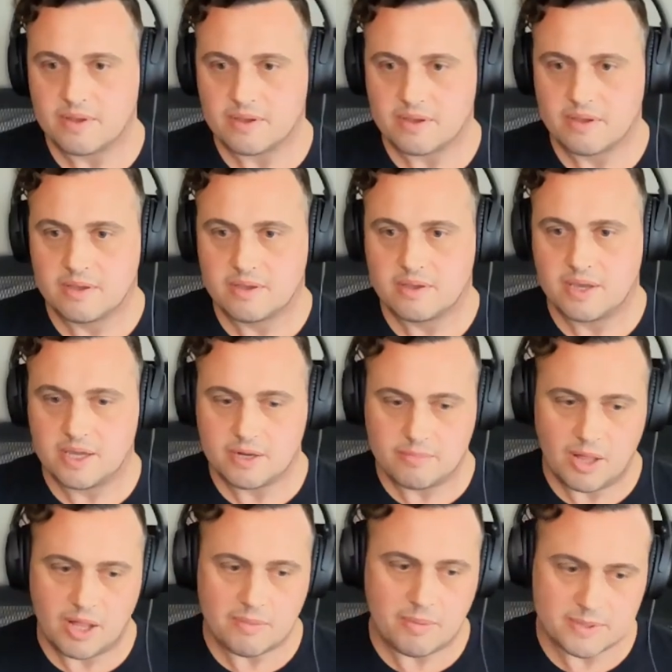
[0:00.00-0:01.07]
Like get your
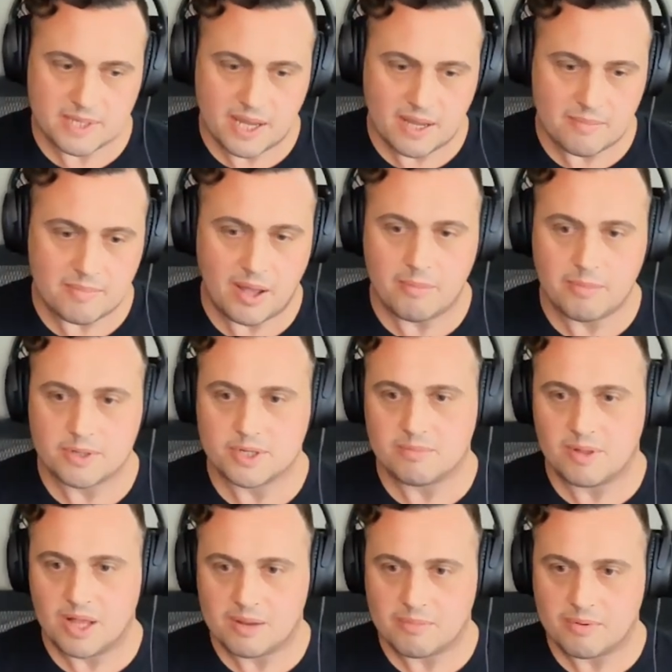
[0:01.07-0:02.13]
blog post out, publish
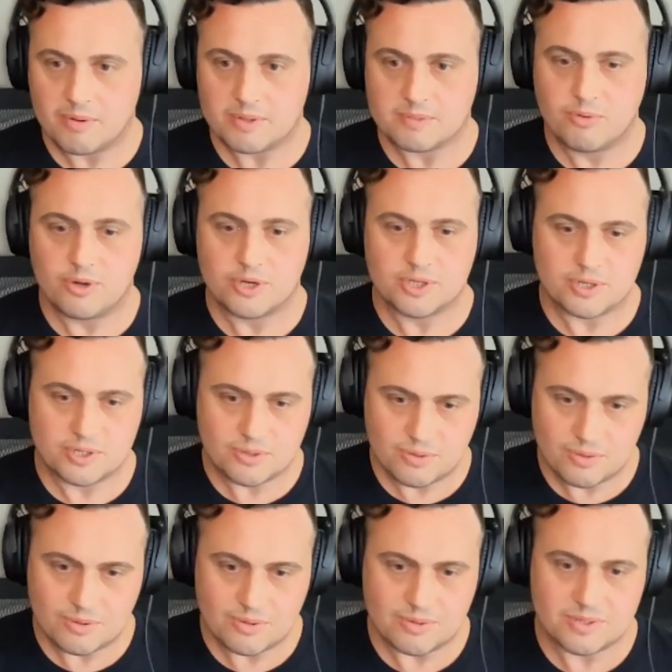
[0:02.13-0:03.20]
your blog post, push your
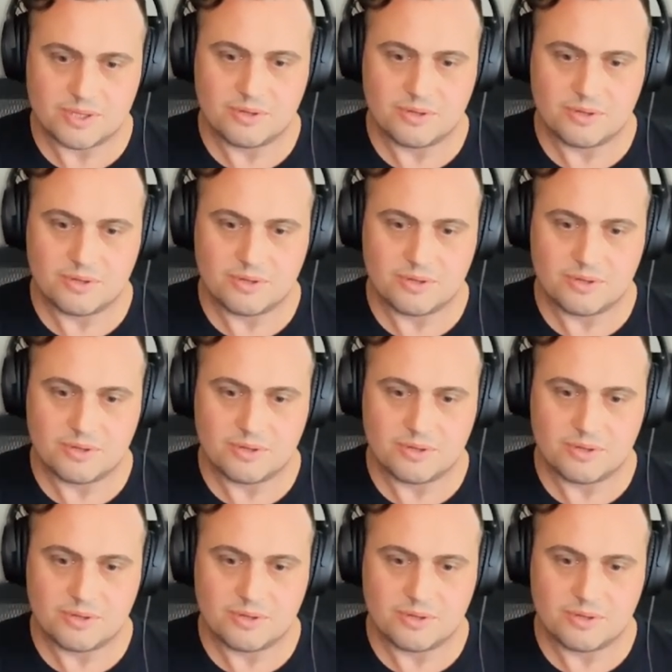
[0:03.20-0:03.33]
tool,